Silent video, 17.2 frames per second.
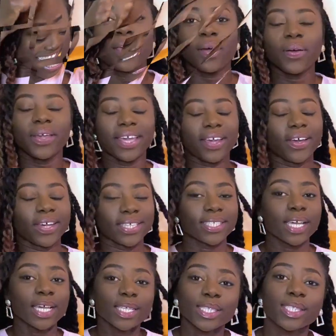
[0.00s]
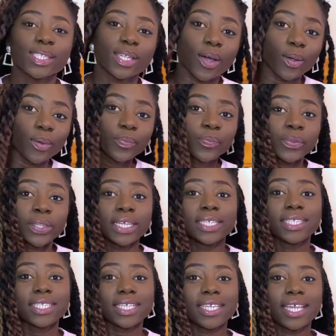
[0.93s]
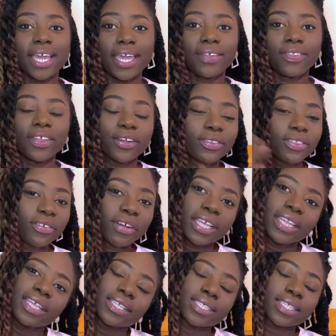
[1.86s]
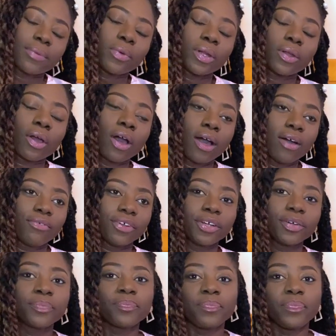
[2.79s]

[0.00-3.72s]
Okay guys, so today there are three things I'm gonna cover.